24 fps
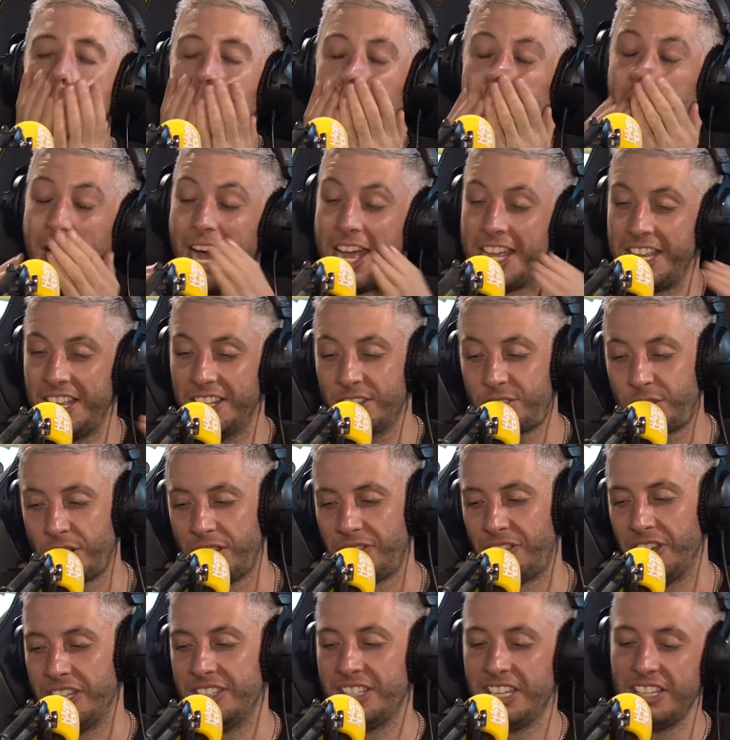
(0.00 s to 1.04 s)
No, the
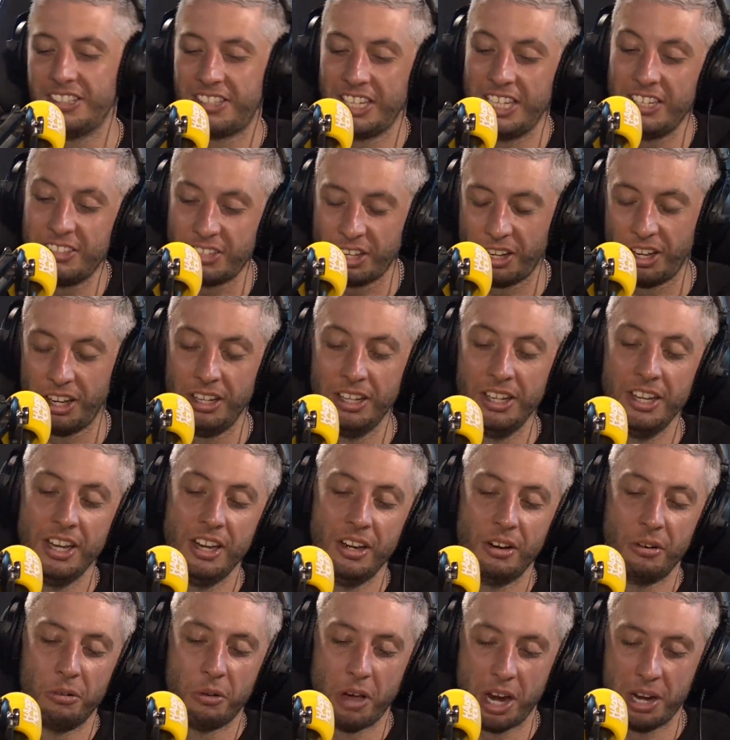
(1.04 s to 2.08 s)
truth is he's
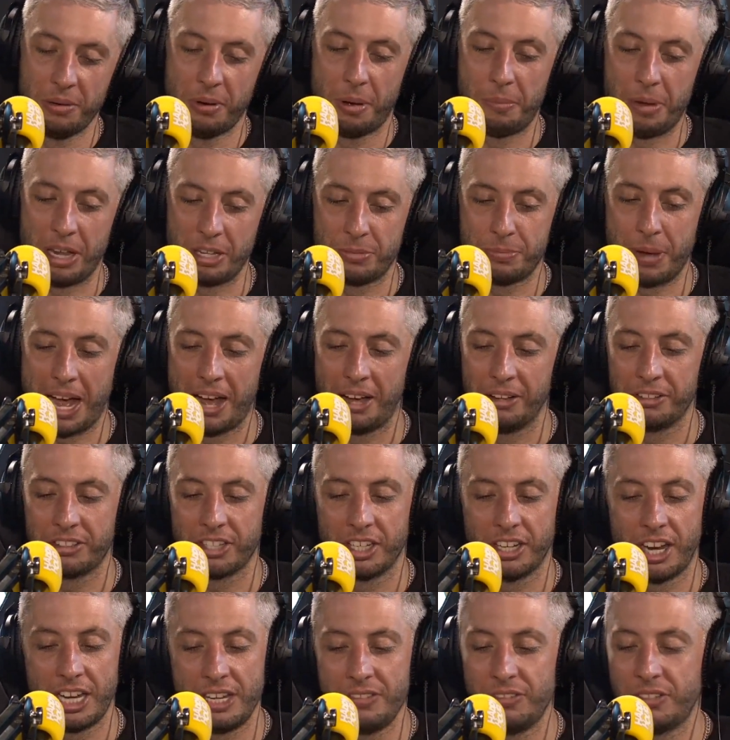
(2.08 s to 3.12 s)
one of my best pals,
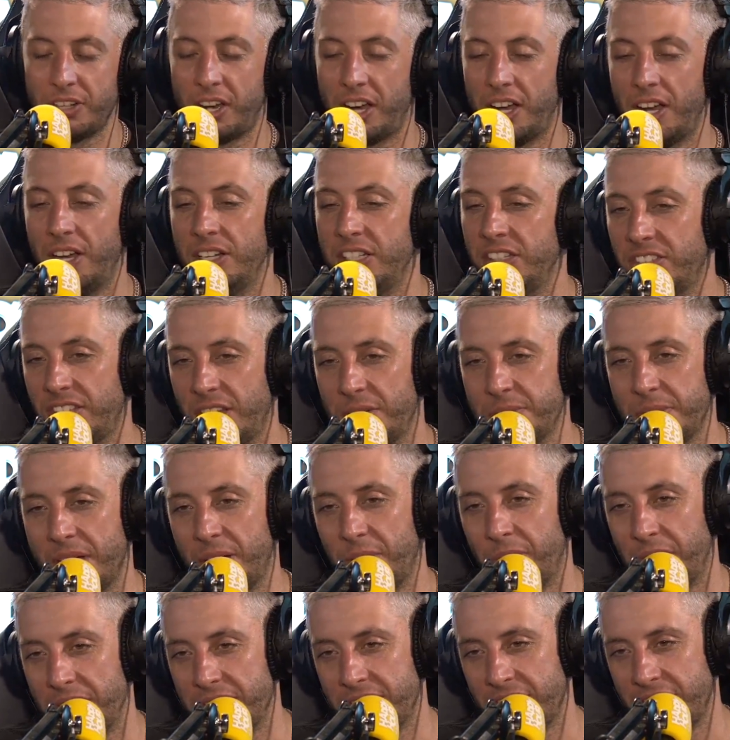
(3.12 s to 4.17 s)
and even though I only see him now
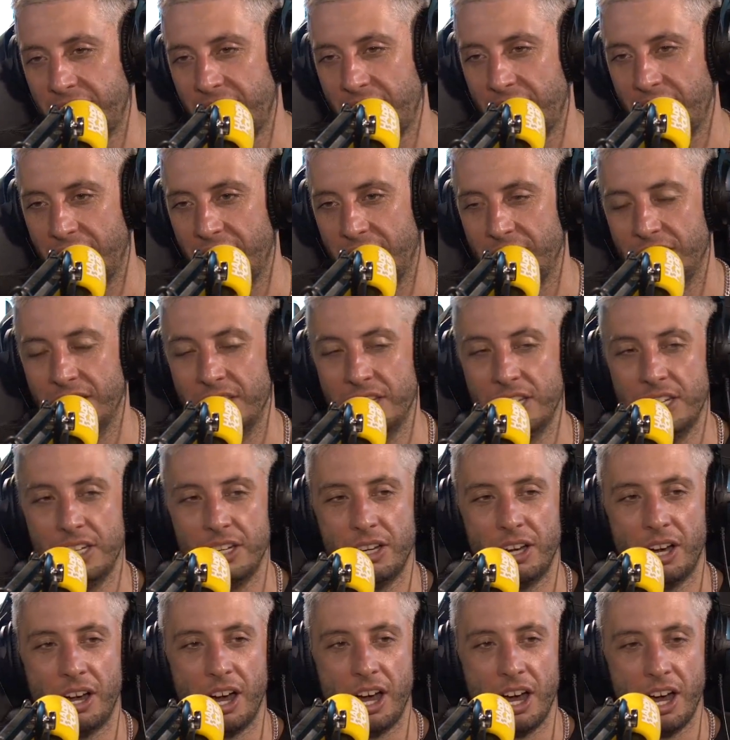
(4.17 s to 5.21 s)
once a year,
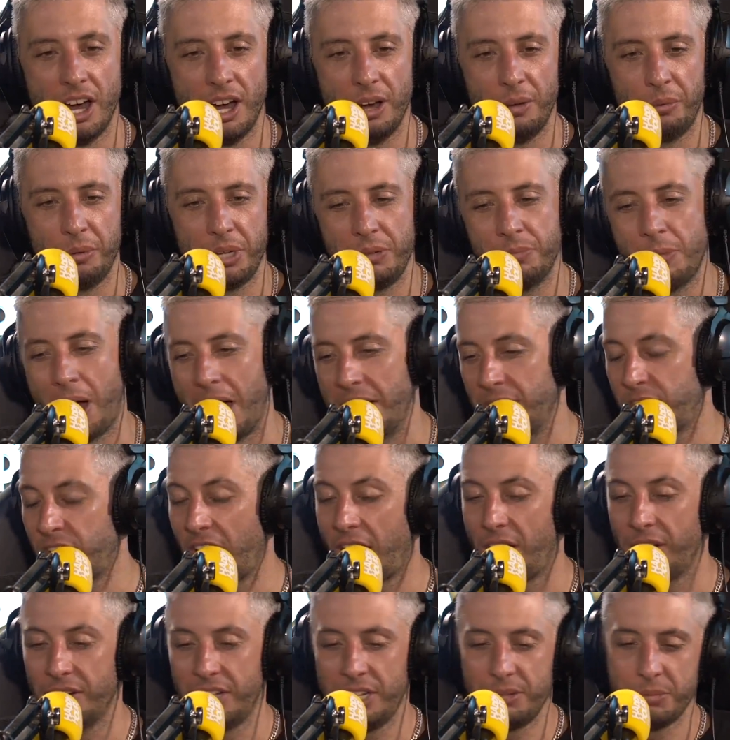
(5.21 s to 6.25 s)
we might
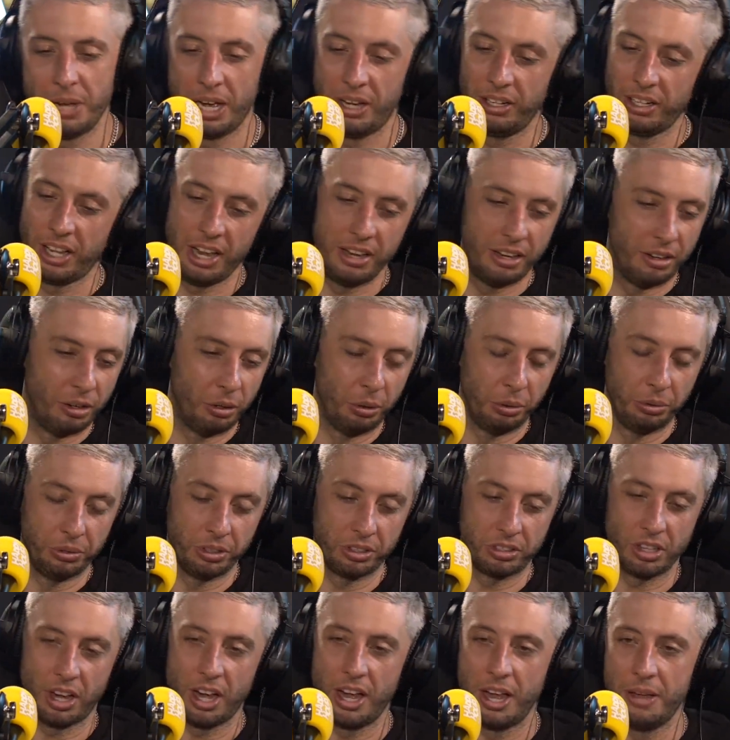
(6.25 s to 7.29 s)
chat on email like all the
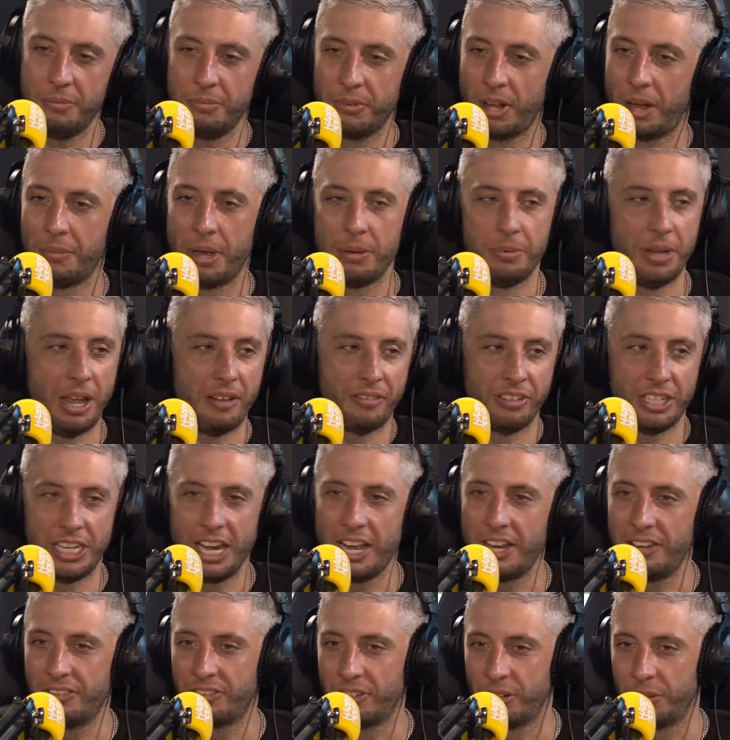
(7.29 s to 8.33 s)
time, like maybe every
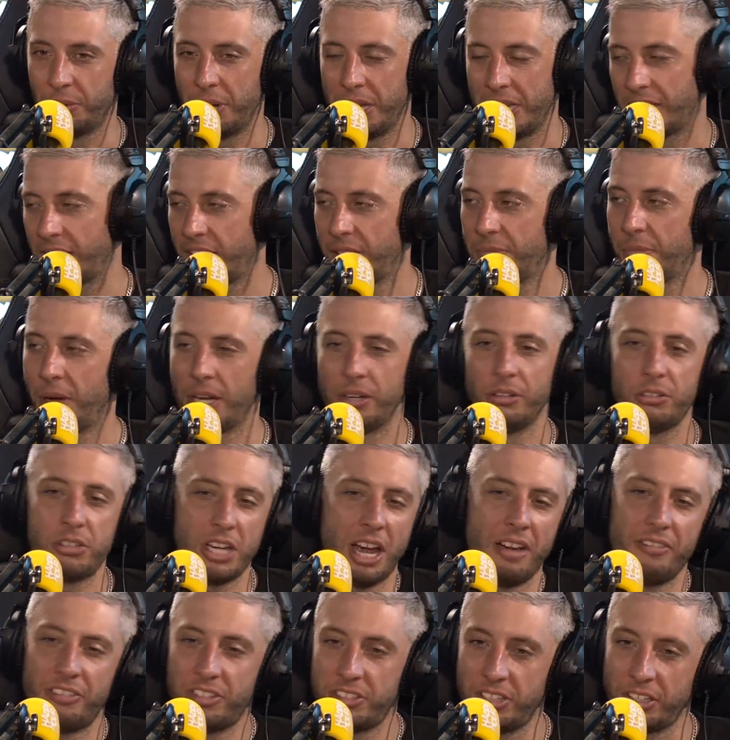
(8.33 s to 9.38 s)
day for a week, and then might not
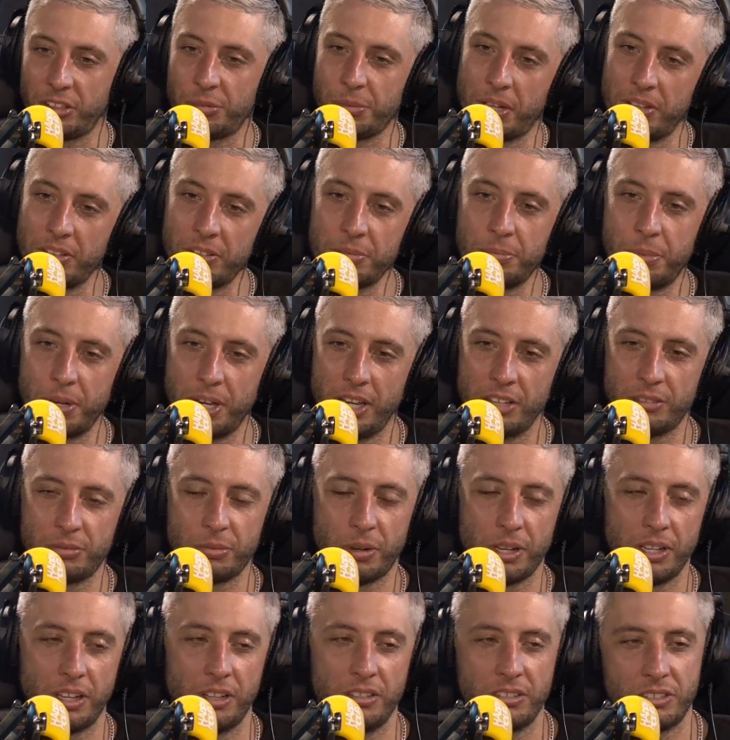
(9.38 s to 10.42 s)
chat for 6 months. But it's
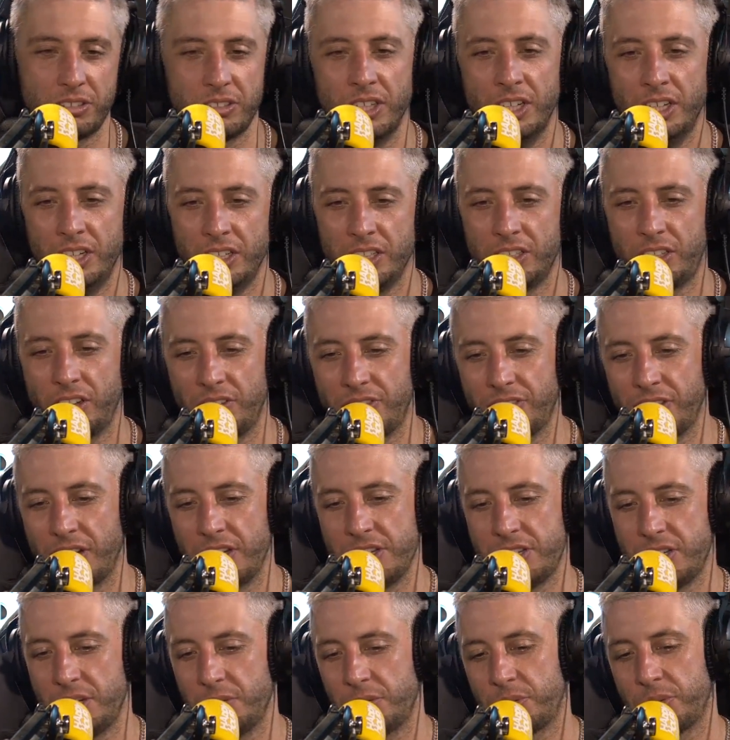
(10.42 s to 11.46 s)
one of those good
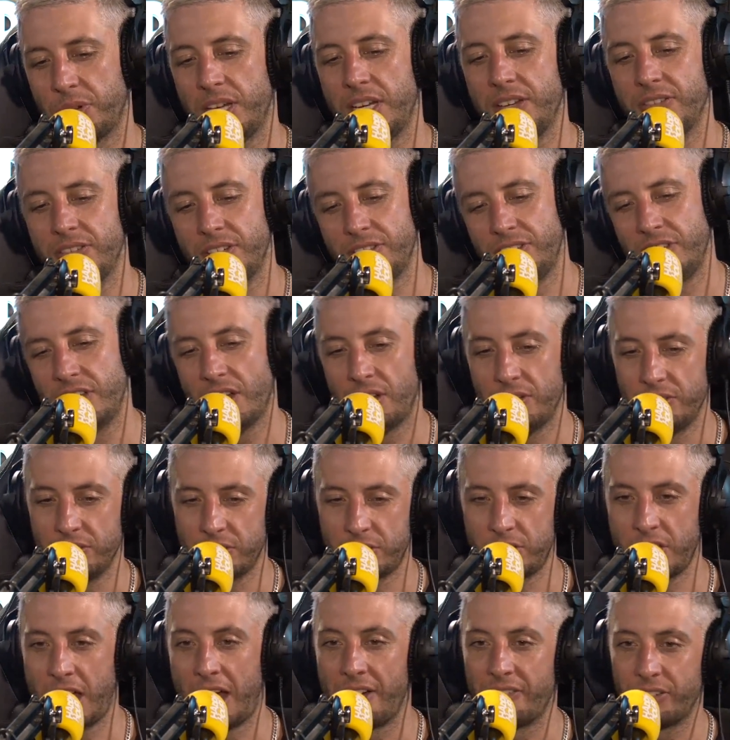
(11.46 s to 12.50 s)
friendships where even if you don't
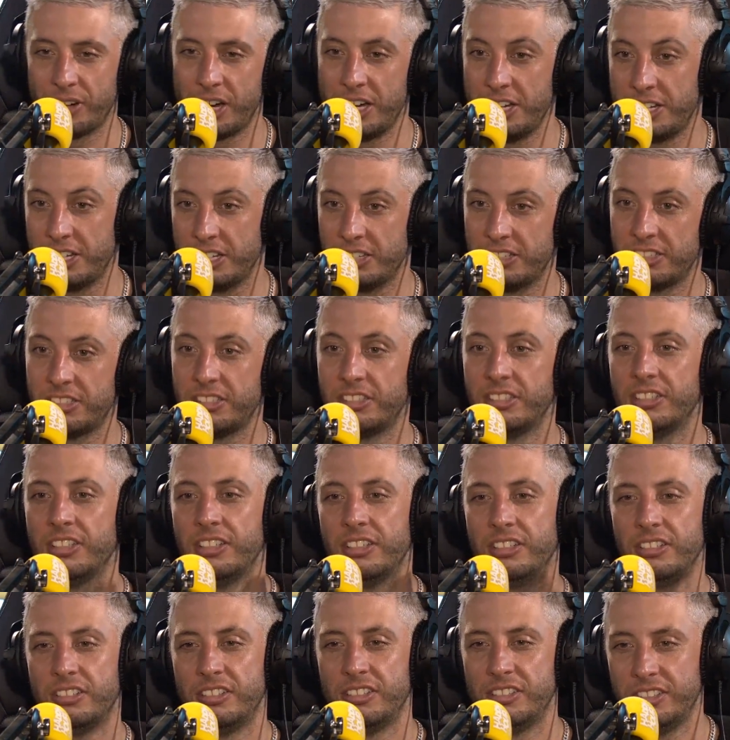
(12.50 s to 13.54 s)
chat for ages,
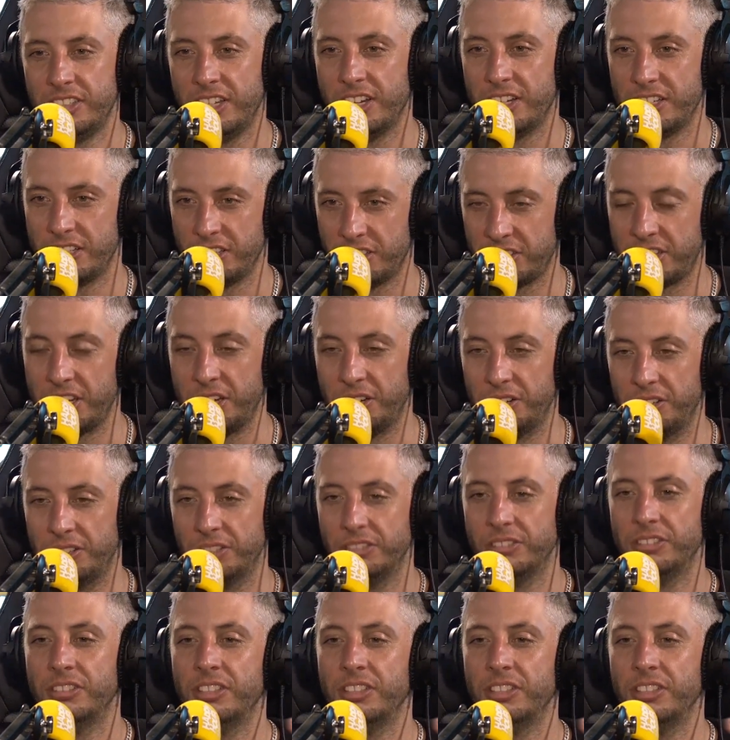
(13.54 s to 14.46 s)
you're still